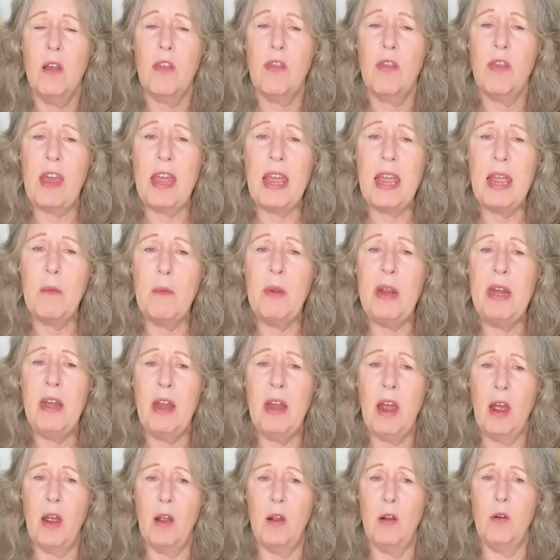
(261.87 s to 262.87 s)
thinking we
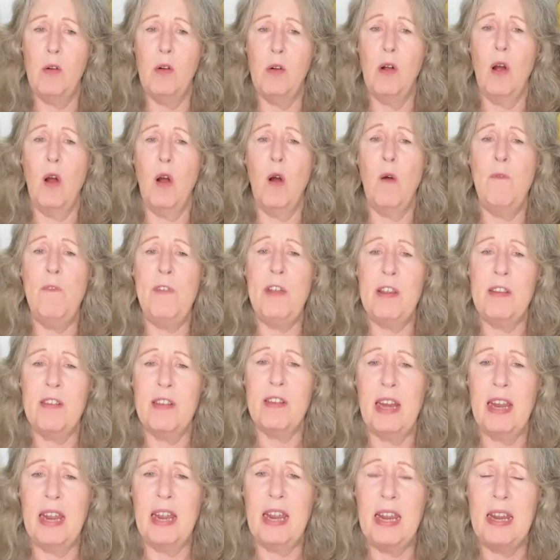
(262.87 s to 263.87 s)
know
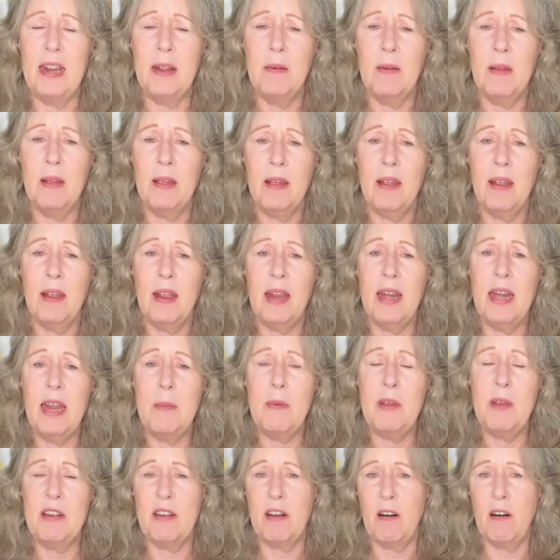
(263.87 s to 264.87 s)
obviously
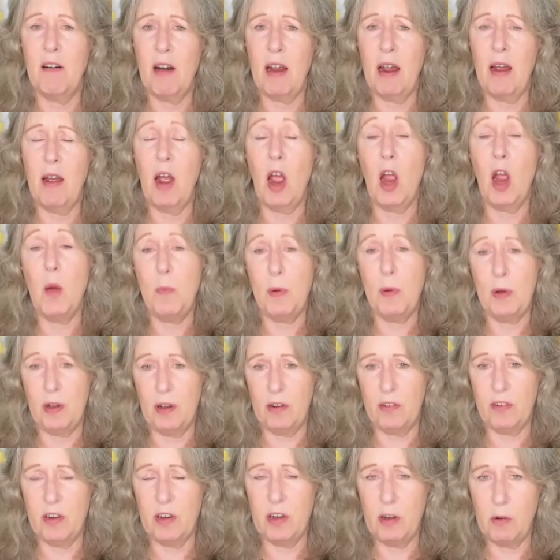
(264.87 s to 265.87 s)
inhibits our
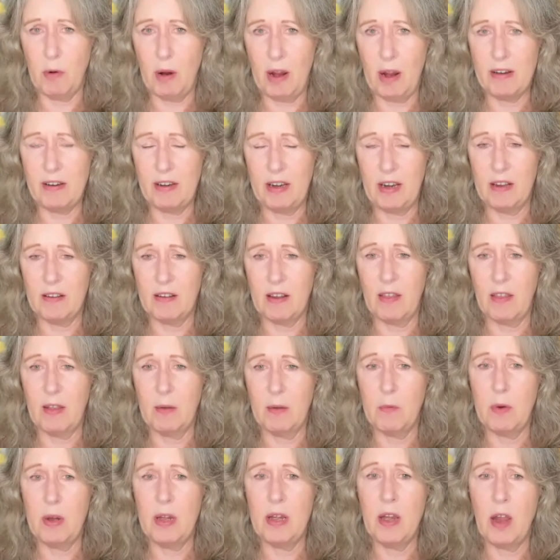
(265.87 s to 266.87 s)
openness to new ideas. I think
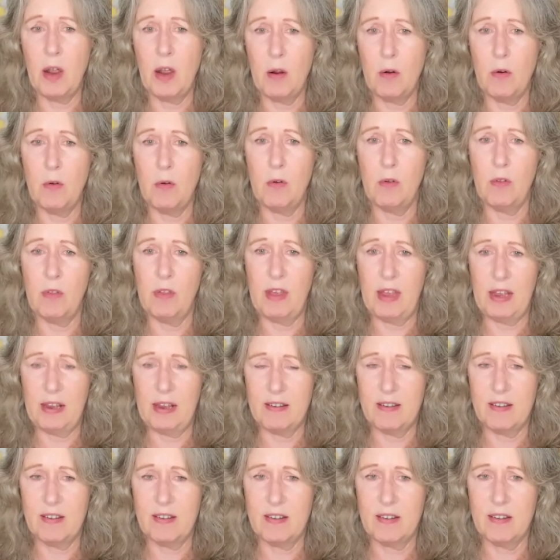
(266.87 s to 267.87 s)
we know
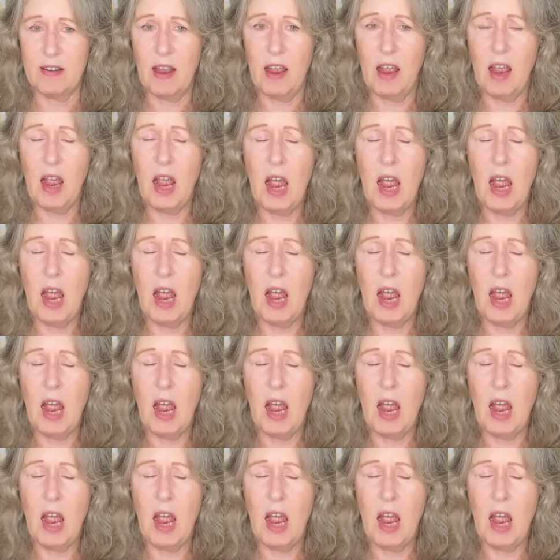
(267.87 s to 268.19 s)
this.